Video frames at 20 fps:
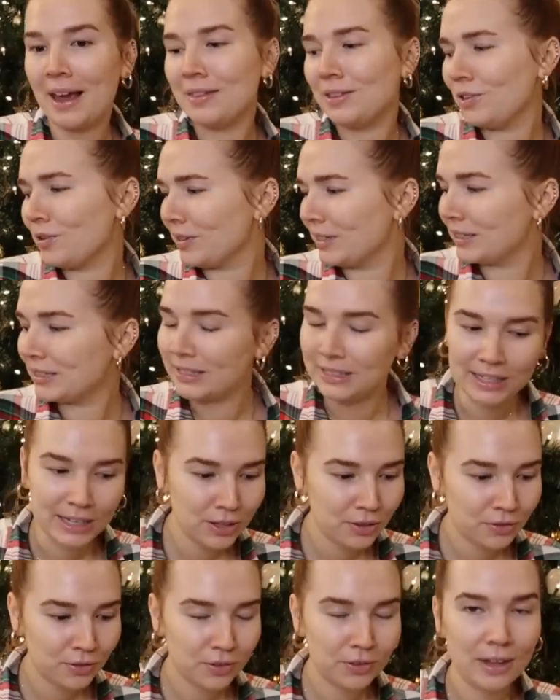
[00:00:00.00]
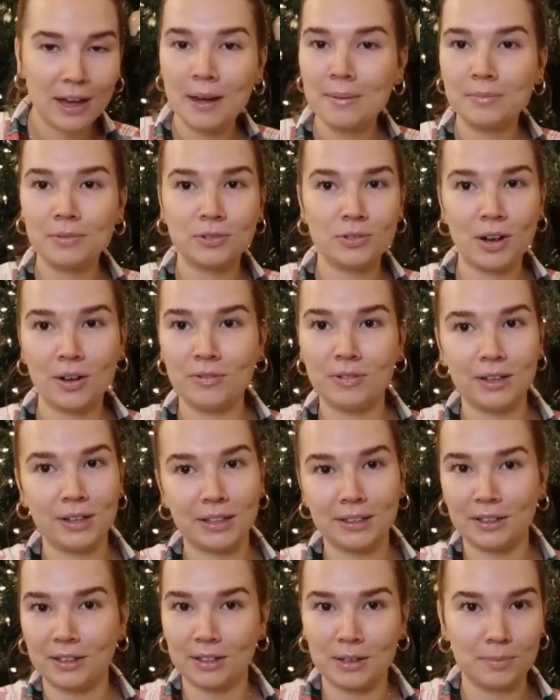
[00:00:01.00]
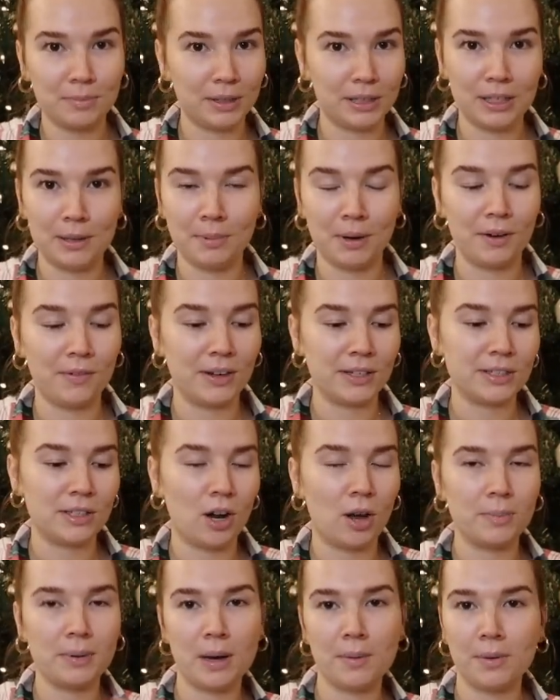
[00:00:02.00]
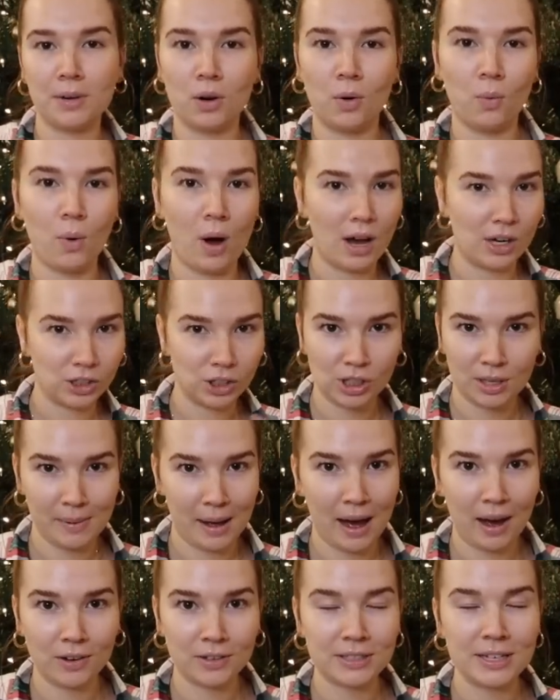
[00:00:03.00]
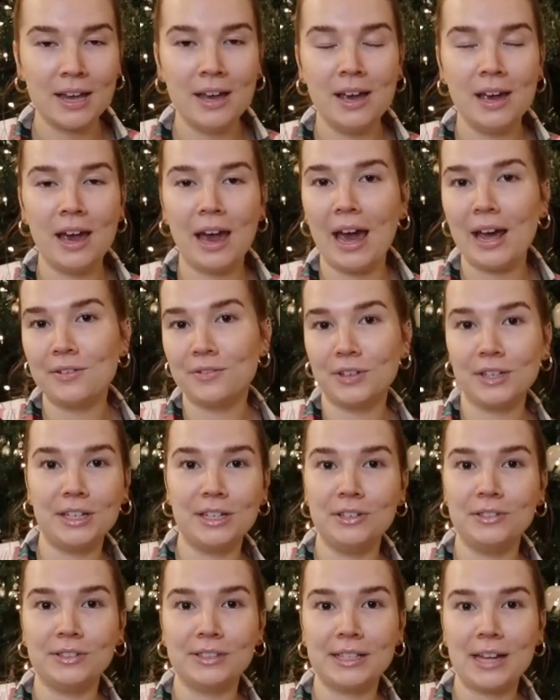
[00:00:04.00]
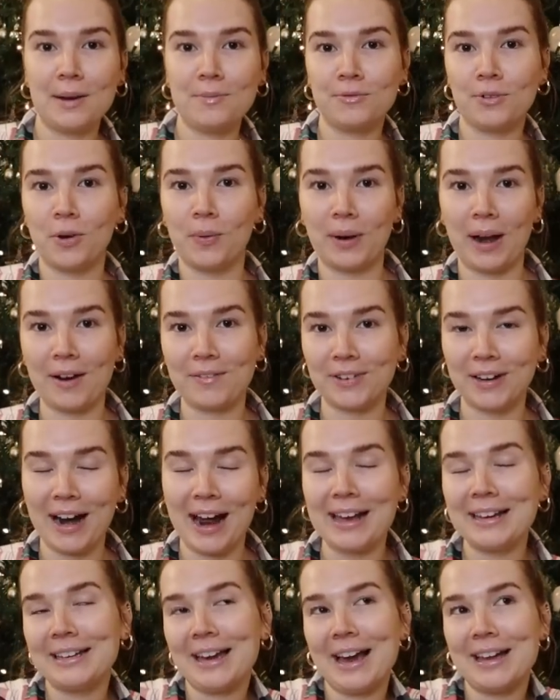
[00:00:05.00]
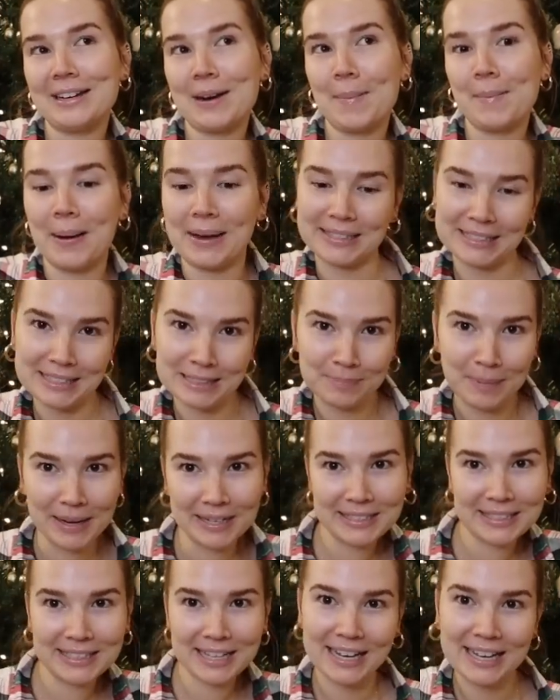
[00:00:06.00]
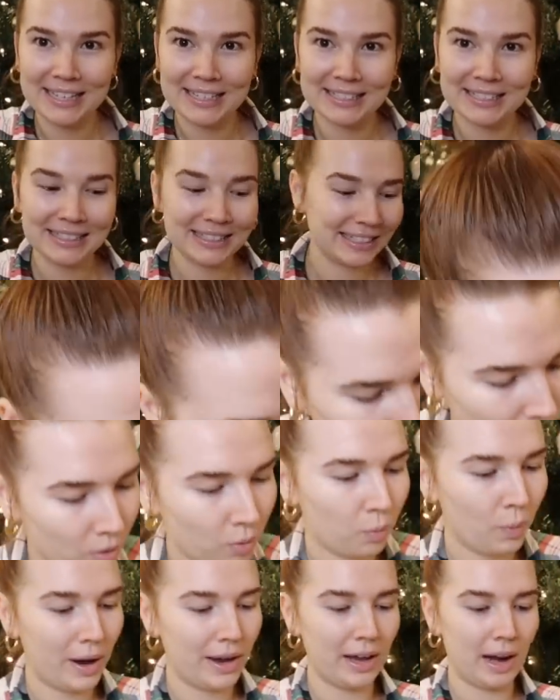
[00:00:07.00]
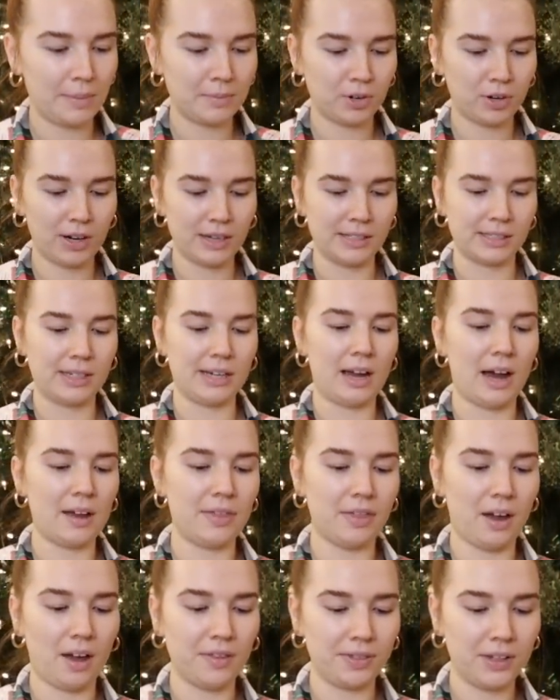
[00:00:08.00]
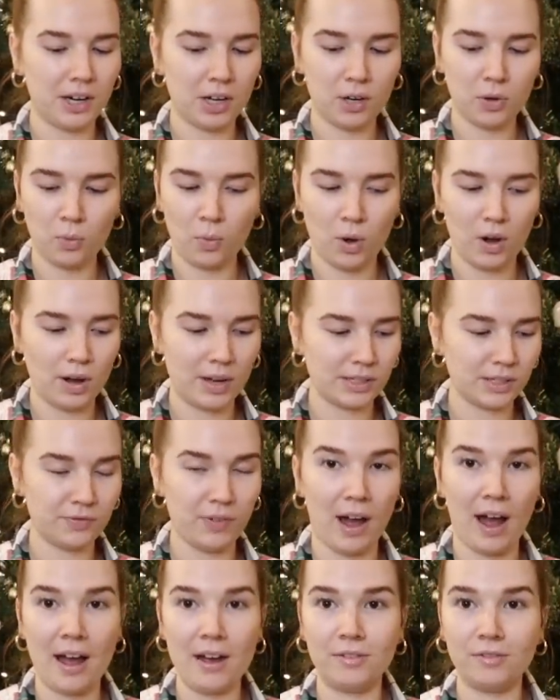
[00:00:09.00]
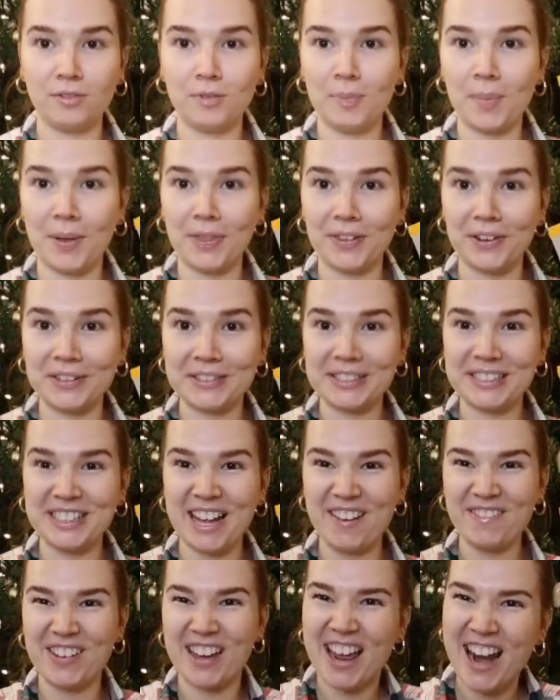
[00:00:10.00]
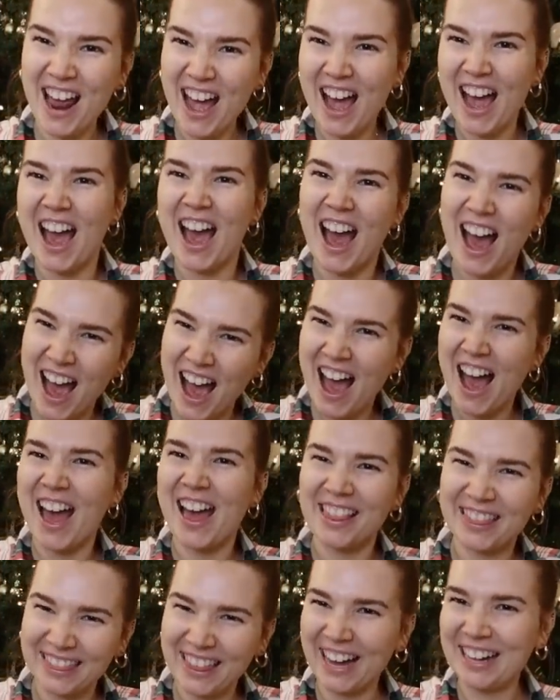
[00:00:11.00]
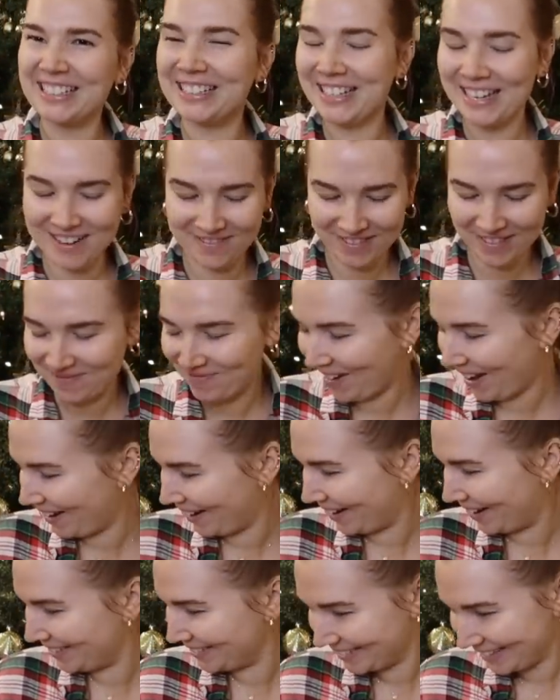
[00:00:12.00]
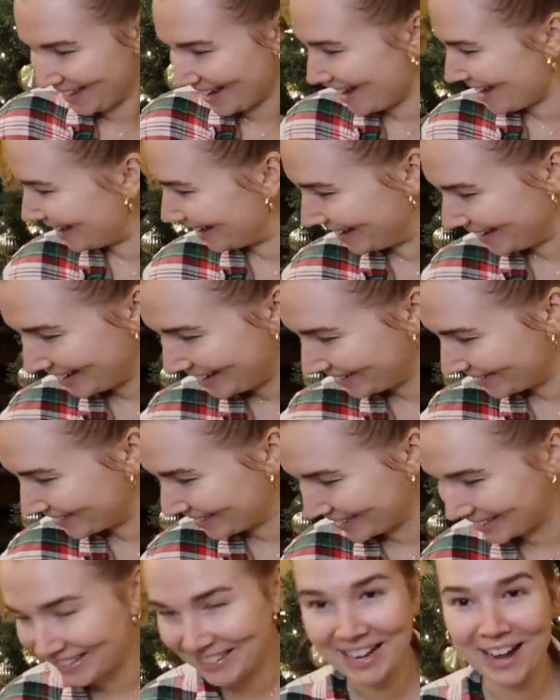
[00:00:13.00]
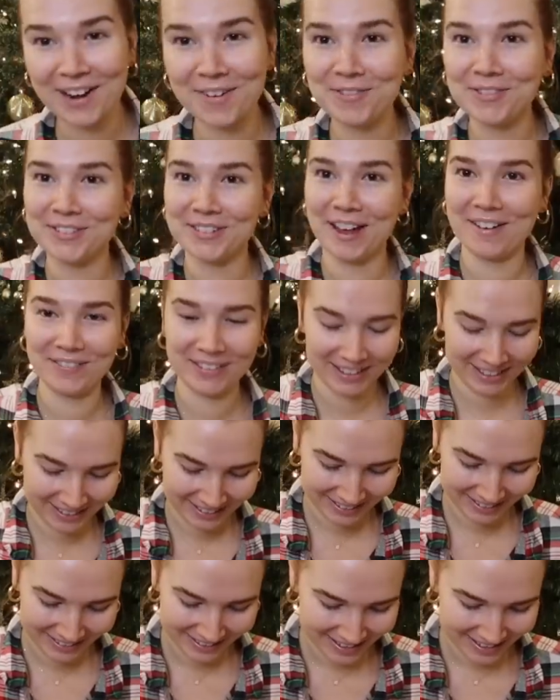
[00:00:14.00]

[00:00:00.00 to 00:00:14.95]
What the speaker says: and you can see through them, so I feel like they're completely perfect, and I'll be able to wash them out and reuse them for whenever I get my spices. Wait, I'm crazy. I thought there was five, but there's seven. That's even better. It was a set of seven.